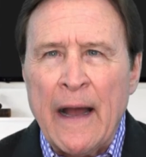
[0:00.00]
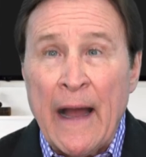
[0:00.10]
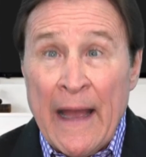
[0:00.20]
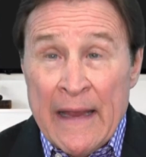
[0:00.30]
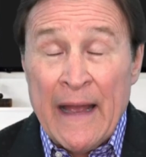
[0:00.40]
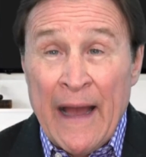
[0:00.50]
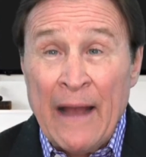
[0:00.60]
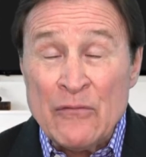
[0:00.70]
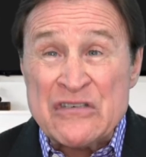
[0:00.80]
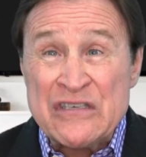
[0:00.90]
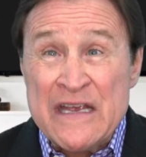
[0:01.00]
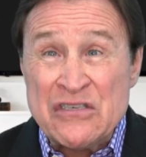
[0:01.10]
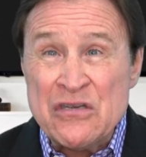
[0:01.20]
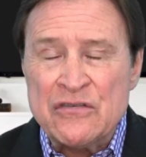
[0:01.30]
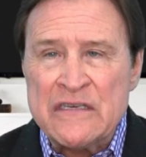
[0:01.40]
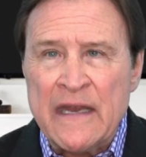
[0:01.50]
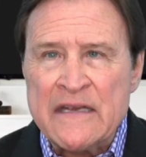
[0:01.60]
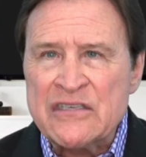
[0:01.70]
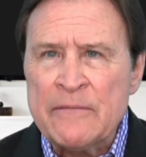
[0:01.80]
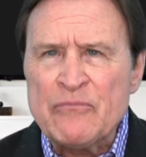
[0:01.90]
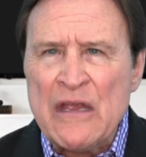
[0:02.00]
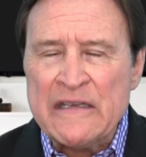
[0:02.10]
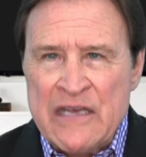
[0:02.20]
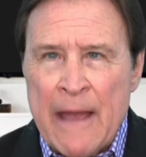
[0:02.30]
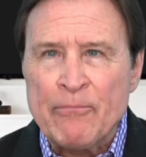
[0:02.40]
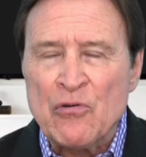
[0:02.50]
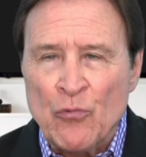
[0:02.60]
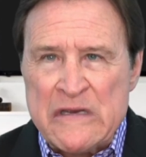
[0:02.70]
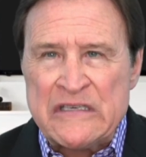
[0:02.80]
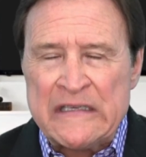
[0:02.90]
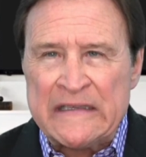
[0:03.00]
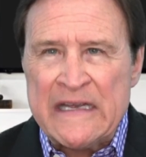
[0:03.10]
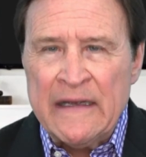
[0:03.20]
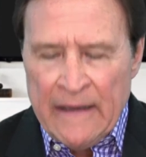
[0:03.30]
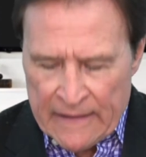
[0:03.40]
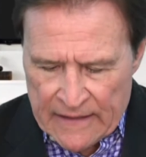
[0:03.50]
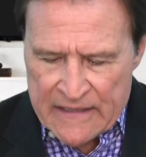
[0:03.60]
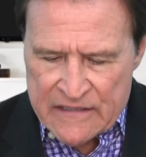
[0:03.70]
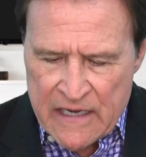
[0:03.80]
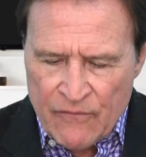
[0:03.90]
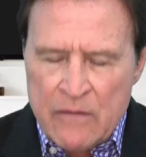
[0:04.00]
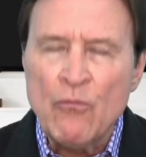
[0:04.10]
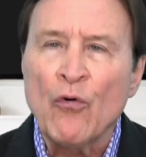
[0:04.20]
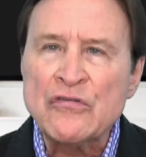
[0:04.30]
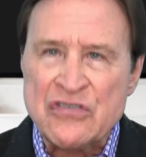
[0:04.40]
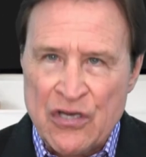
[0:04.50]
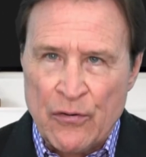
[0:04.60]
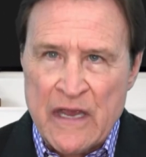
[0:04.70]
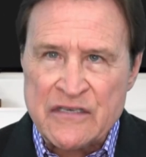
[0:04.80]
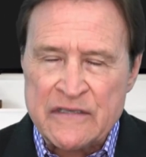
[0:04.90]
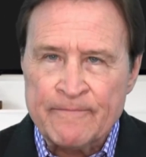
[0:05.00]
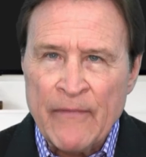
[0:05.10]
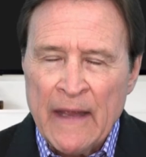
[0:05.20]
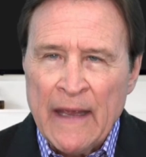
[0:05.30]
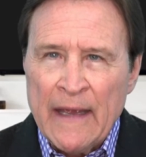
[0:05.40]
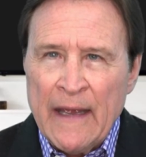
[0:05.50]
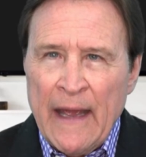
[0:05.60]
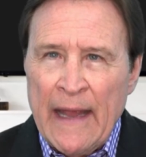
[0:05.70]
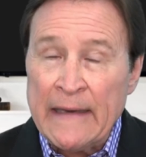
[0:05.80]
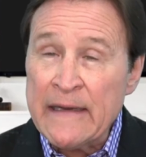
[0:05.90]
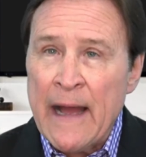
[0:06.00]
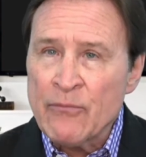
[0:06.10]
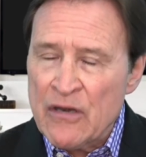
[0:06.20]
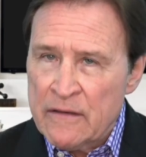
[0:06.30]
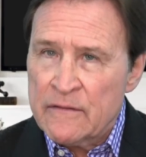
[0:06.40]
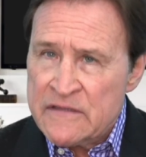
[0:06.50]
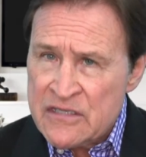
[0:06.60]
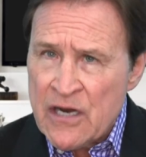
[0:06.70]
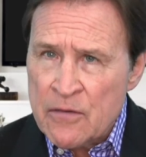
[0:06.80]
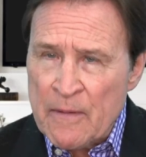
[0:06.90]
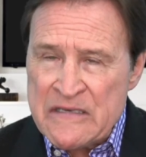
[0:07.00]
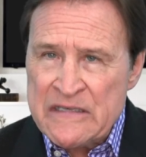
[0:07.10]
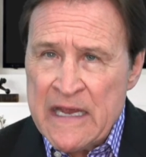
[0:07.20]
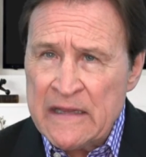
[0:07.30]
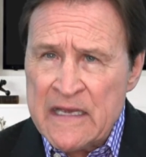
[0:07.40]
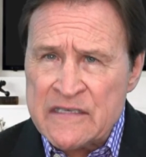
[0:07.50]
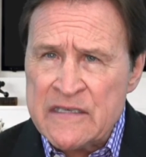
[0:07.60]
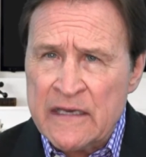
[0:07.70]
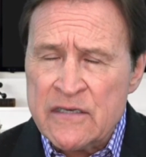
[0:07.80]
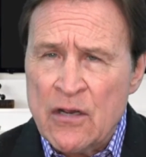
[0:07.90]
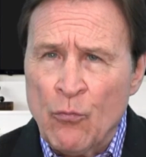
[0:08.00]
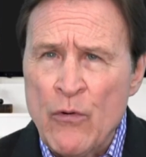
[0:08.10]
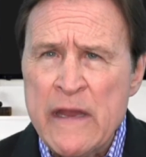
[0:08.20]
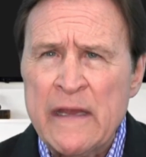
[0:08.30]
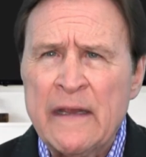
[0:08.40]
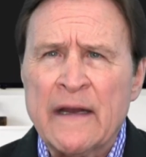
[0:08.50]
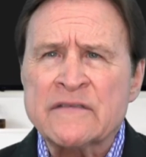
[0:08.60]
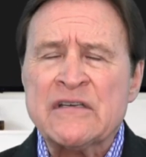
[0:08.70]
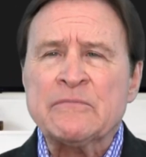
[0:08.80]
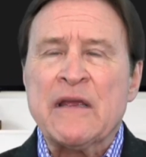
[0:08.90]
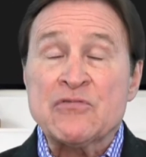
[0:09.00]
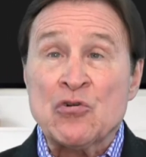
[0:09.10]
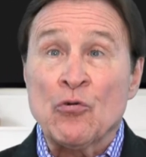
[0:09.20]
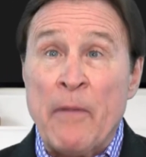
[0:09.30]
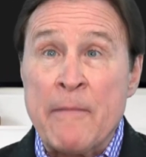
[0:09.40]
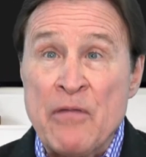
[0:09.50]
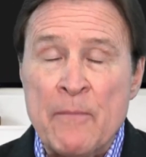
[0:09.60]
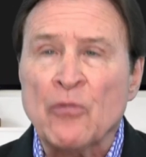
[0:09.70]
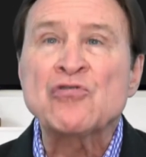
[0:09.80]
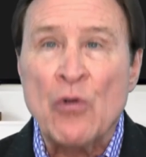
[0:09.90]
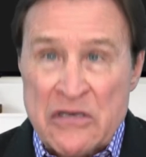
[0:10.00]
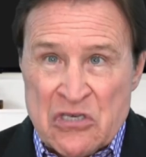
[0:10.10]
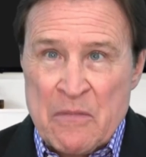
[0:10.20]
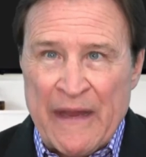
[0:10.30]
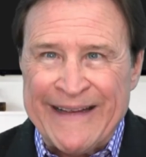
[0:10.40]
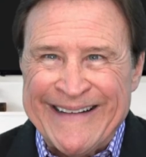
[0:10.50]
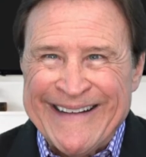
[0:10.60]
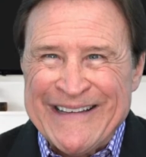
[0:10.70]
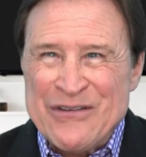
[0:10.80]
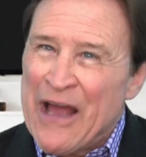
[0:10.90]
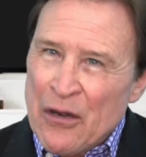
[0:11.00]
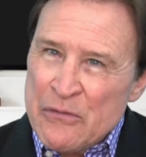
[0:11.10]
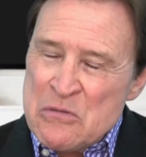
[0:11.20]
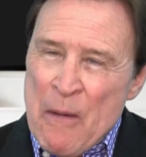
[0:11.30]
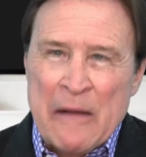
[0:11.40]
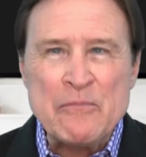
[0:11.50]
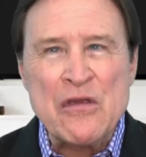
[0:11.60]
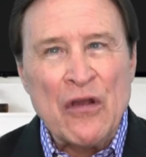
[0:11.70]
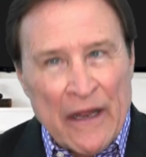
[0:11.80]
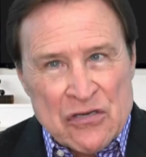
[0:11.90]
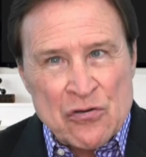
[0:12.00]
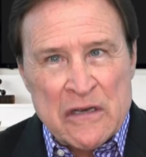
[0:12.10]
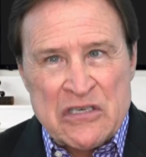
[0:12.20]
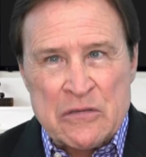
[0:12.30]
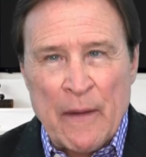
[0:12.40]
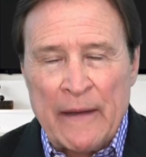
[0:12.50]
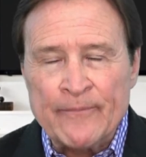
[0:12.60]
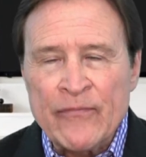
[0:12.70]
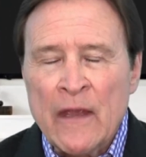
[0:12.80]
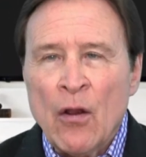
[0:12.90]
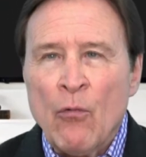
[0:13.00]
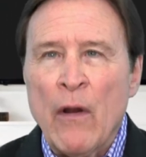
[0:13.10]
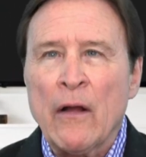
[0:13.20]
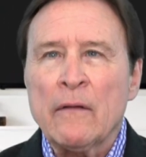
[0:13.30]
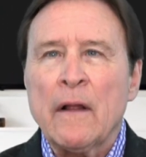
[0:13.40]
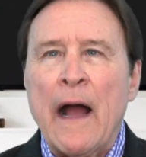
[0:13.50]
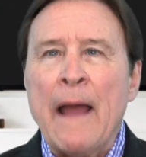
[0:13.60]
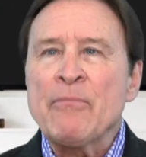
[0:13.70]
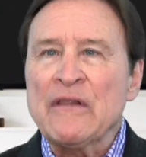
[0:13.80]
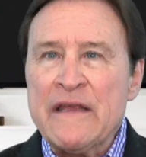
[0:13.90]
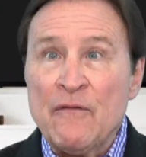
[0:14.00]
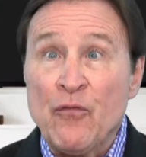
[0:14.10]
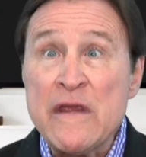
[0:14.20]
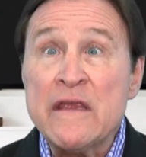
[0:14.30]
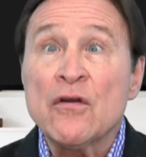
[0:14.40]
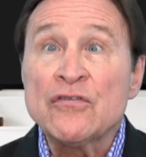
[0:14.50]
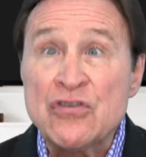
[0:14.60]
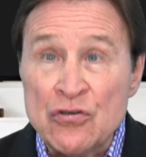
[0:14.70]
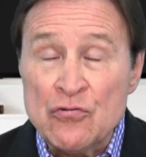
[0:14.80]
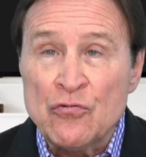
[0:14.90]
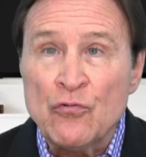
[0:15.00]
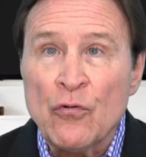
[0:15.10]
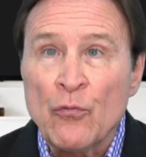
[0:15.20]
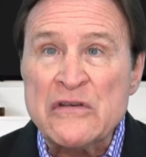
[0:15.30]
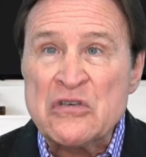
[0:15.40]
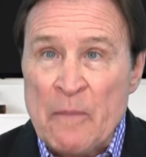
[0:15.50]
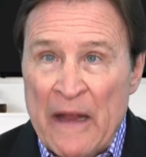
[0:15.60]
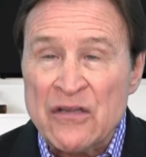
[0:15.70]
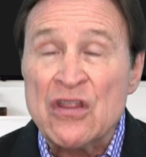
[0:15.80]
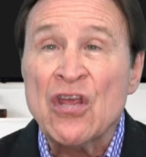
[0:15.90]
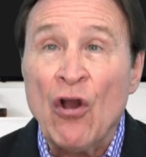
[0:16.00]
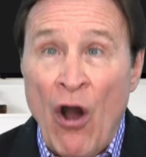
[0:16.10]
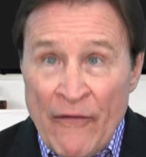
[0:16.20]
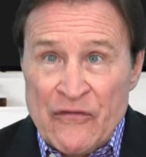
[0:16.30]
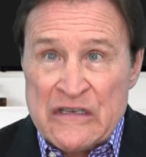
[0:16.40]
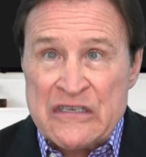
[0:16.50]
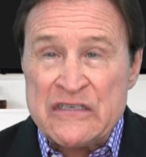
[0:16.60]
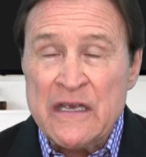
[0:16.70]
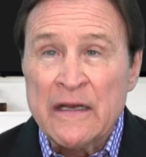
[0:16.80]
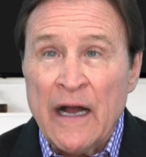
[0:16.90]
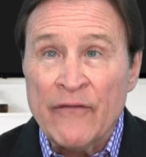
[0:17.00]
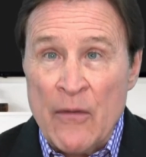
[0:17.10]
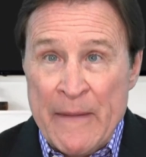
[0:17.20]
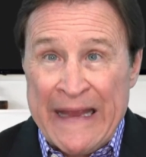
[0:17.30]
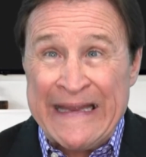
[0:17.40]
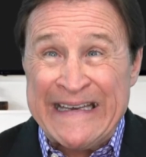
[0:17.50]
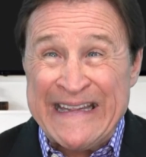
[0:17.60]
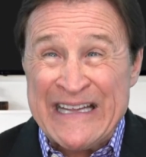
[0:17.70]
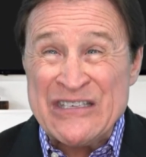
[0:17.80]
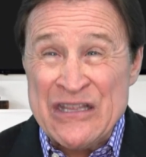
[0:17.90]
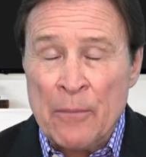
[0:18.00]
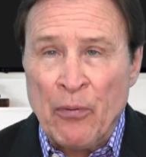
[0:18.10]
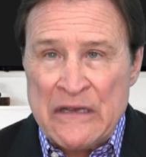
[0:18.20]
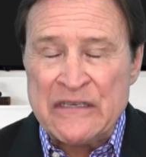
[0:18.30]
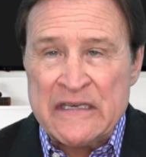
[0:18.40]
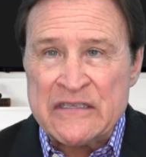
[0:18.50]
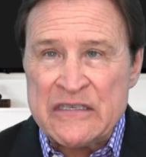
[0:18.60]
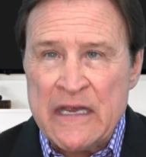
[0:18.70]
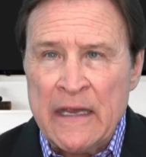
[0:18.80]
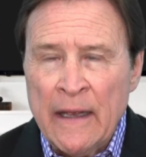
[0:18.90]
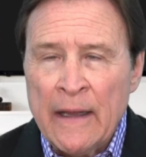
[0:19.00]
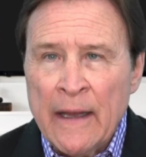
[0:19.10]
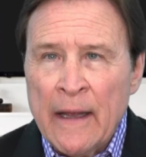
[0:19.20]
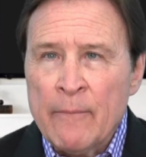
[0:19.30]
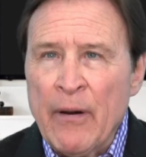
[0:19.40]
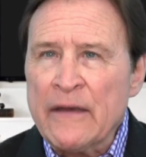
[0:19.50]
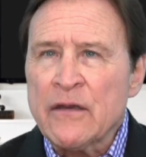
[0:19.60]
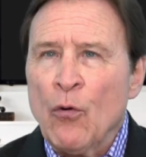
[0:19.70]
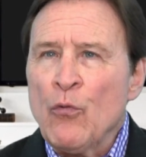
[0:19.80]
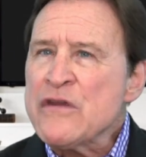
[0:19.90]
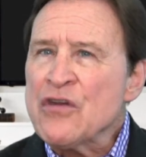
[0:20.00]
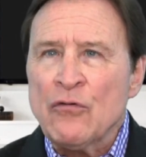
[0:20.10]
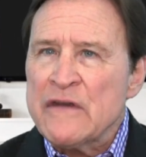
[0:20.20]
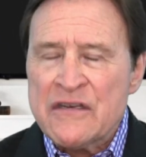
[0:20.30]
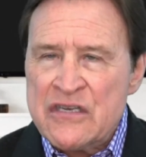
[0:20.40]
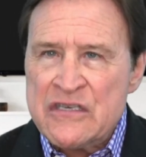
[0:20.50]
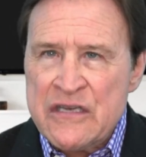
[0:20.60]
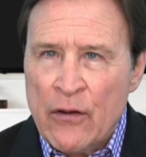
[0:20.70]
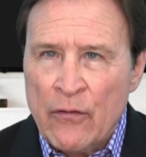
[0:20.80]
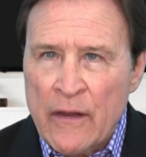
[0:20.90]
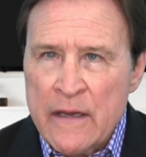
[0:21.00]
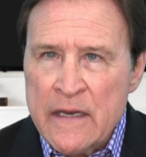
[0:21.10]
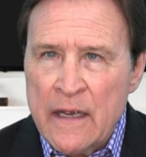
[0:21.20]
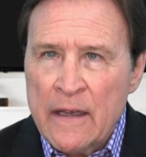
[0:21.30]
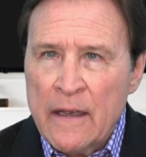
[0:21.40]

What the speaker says: I would say to you today, something has happened recently that is even more serious. And I'm going to start by saying this, that we are sometimes told by people, trust me. You got to respect me. You got to trust me. Well, I believe we do respect the office of a man that's in the presidency, but we don't necessarily